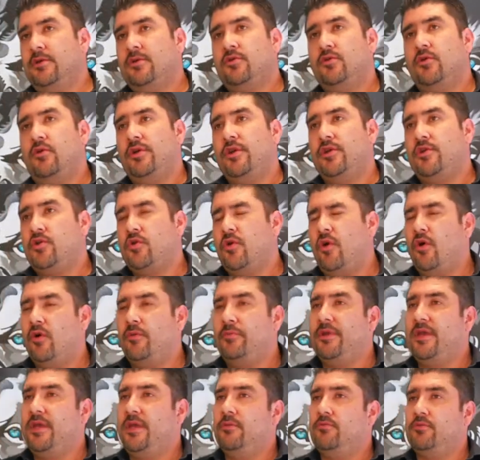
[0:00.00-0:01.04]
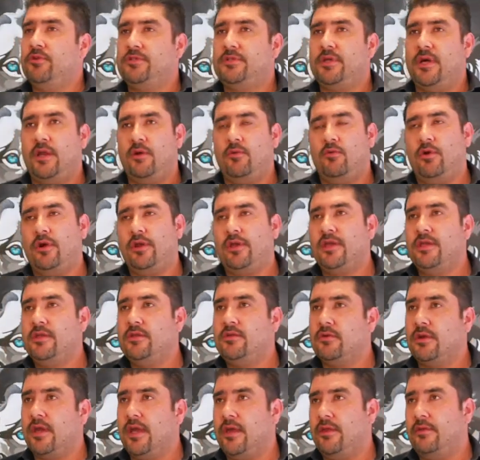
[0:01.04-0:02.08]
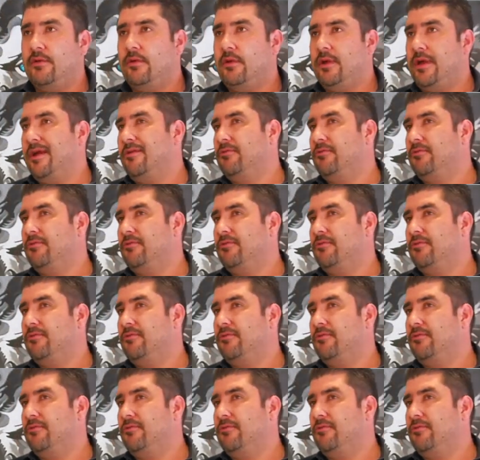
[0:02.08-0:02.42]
So he showed me, we started working together.